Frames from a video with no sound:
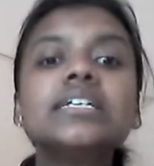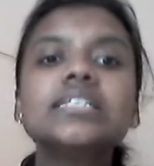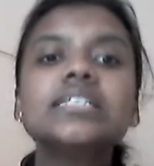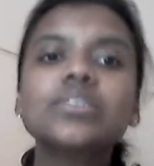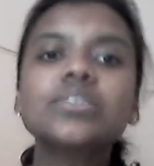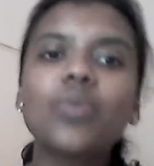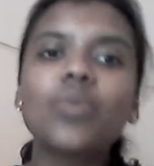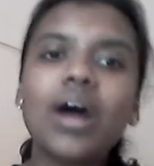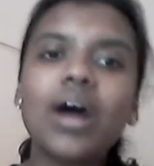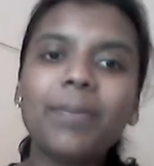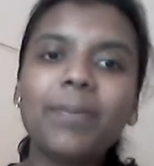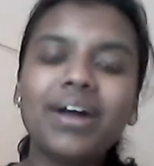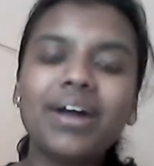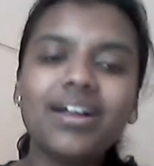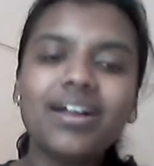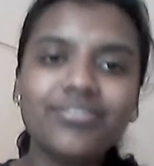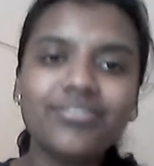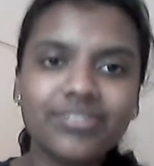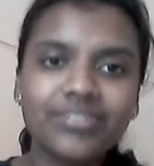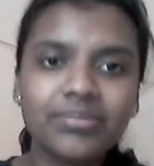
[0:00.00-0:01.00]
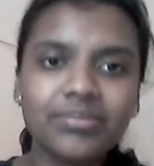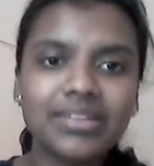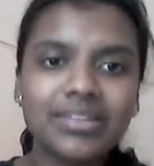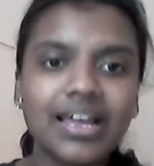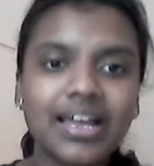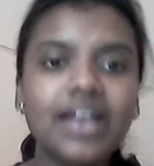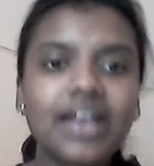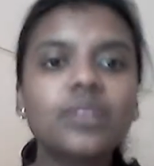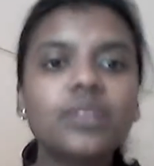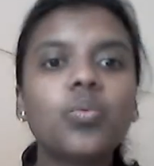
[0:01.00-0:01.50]
So, apart from
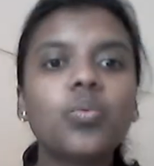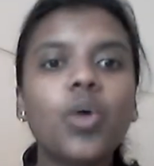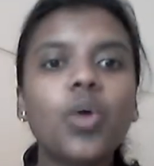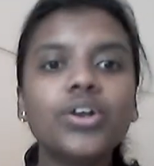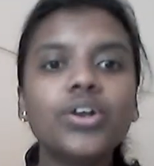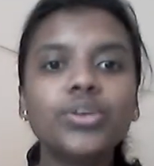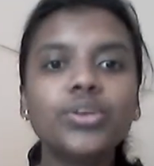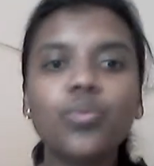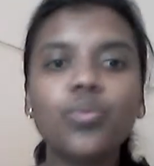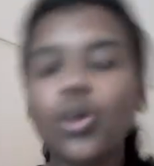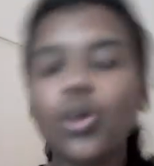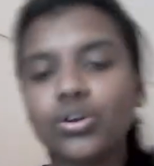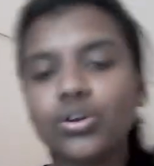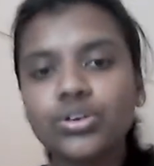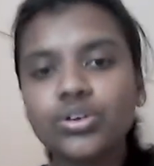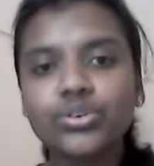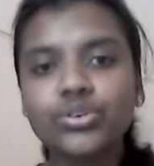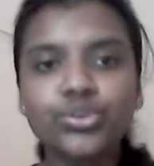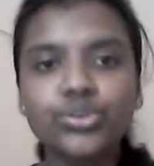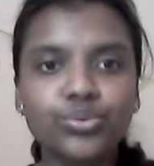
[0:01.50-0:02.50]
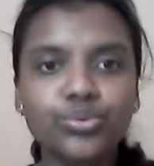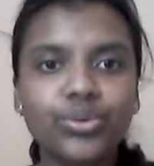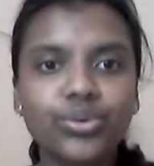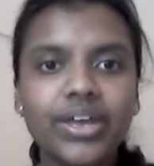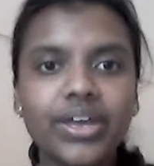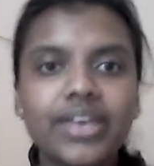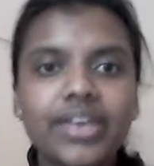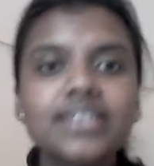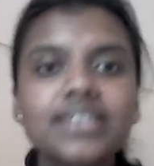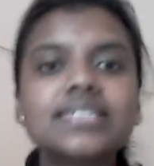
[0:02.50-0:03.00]
that, what you want to do
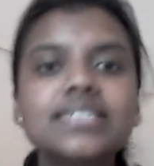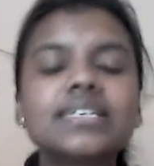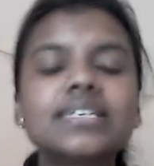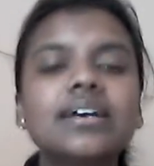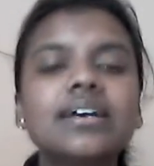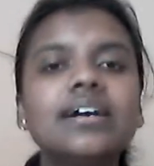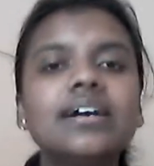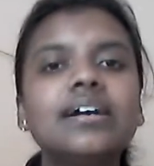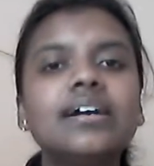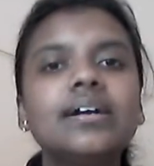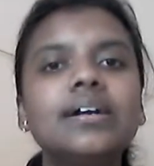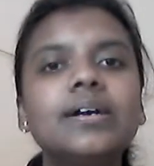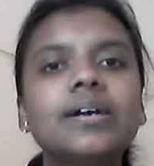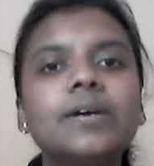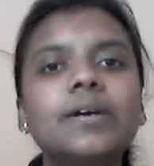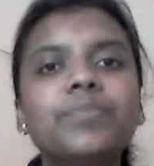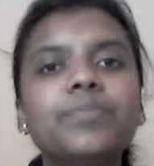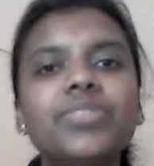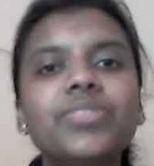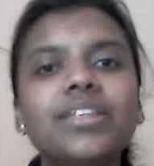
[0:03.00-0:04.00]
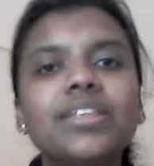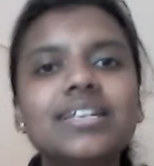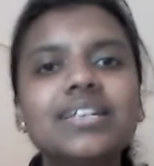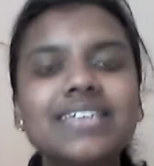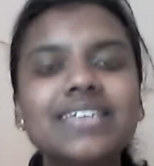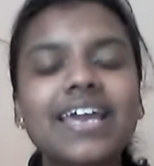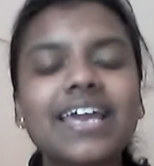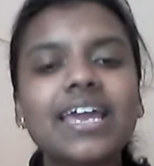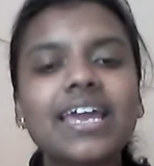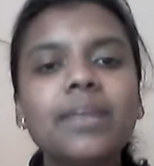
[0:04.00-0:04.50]
is the
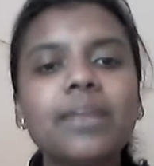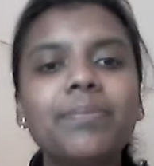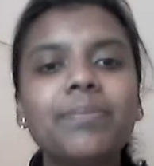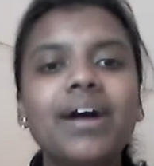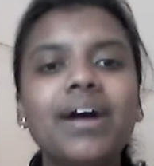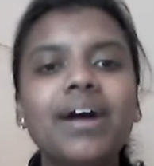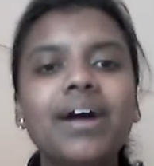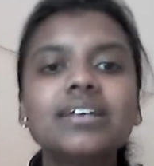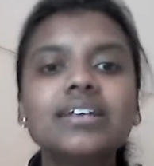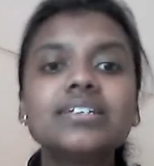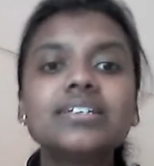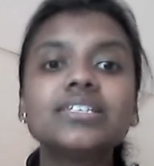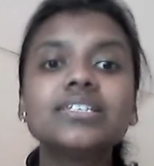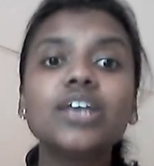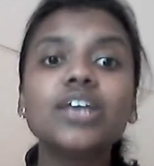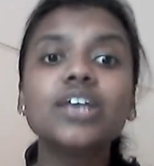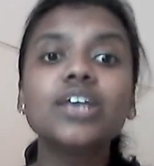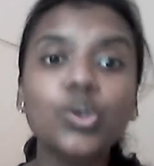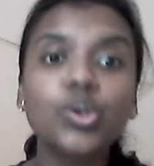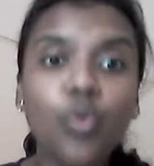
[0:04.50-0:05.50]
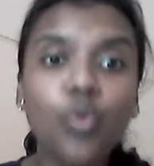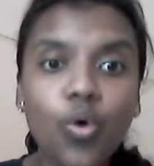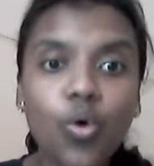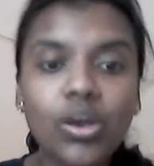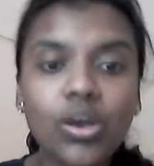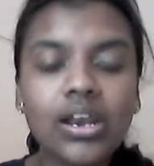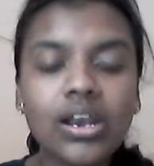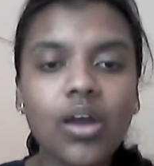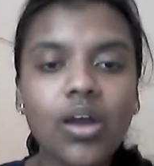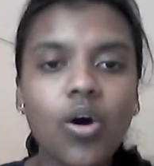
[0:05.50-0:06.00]
second part is the
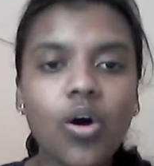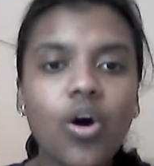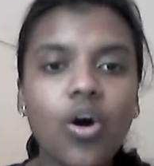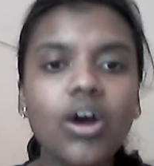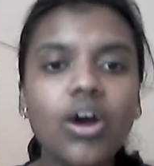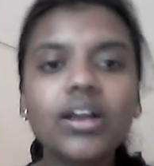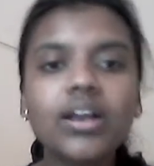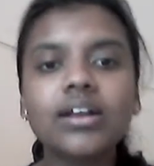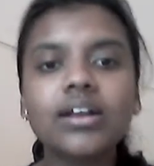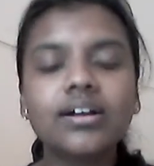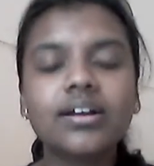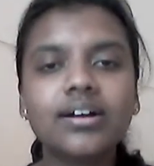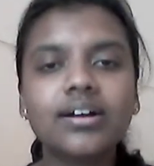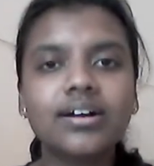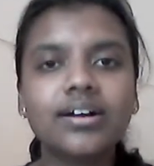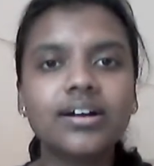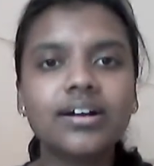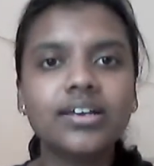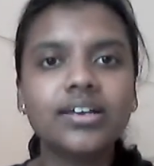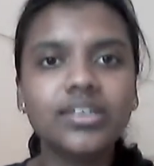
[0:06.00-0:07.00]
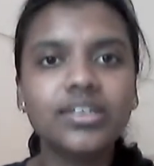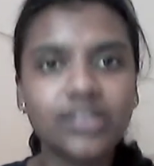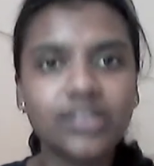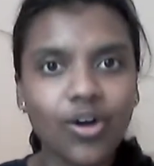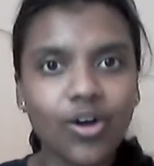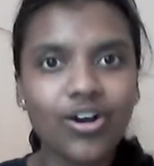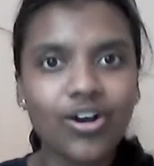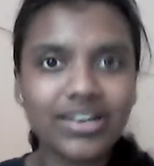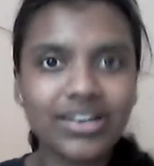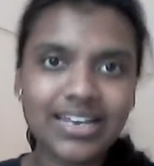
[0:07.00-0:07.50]
role or
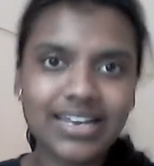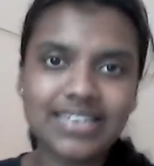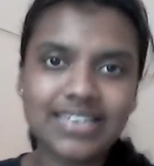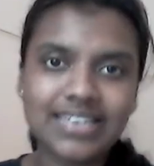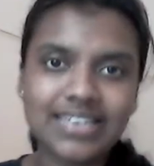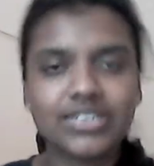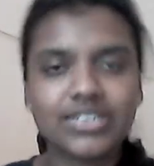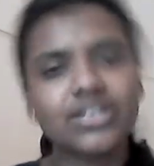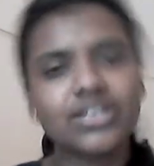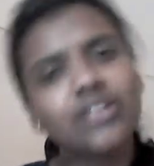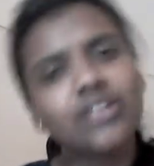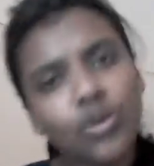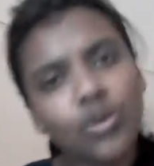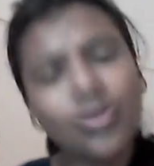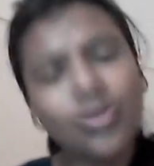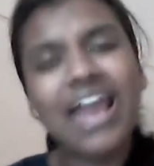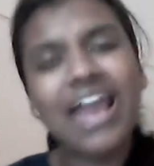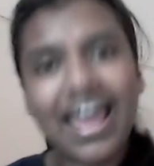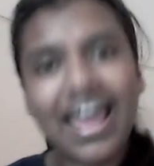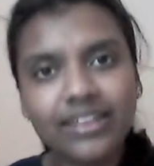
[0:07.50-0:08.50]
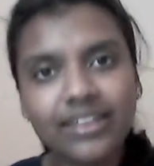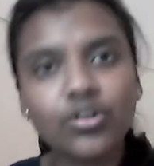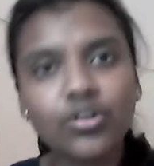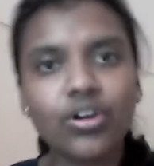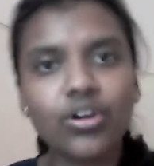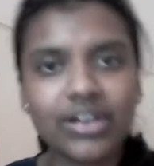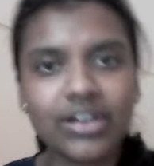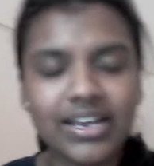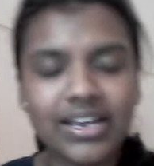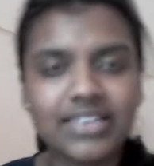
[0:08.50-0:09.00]
the organization, the role and the
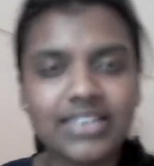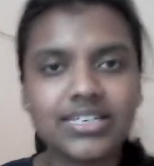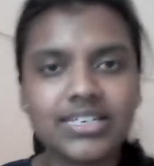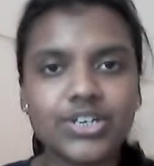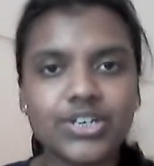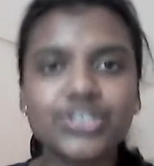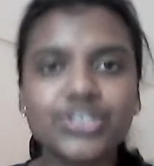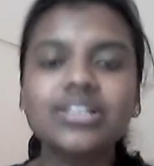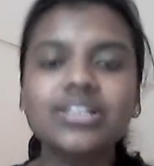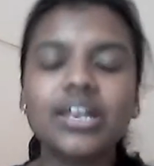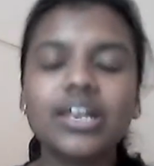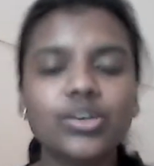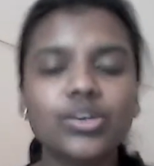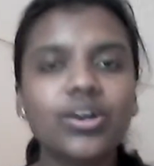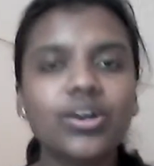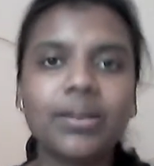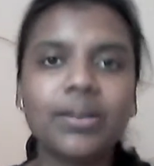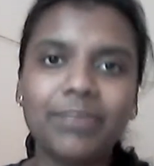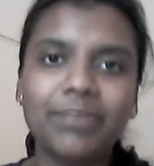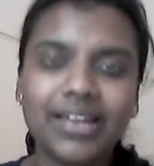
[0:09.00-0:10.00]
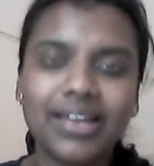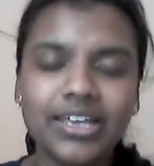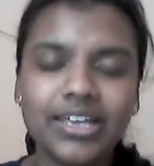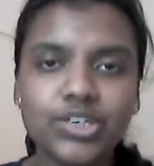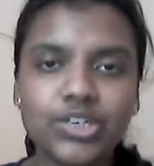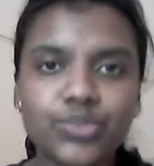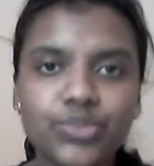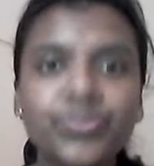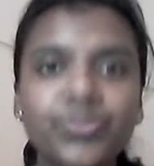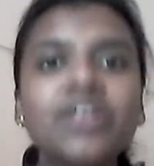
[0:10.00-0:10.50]
organization that you are
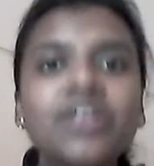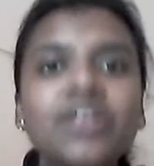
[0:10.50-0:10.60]
applying to.